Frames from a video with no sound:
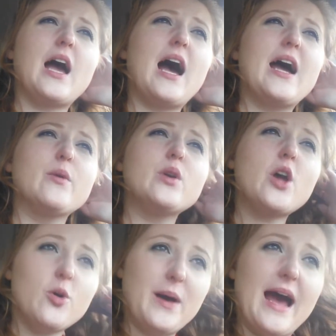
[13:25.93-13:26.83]
I would
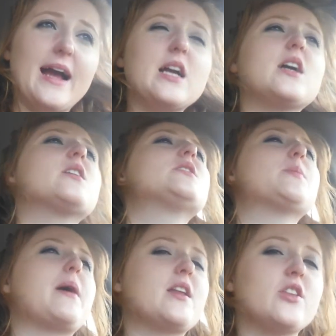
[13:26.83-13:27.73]
go back,
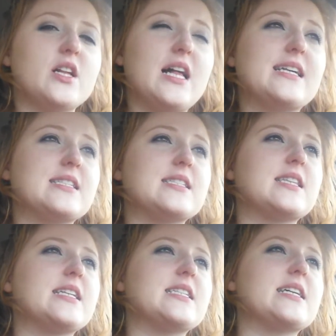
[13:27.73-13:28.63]
depending on the classes
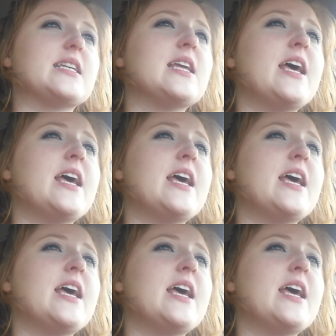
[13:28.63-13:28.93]
they did,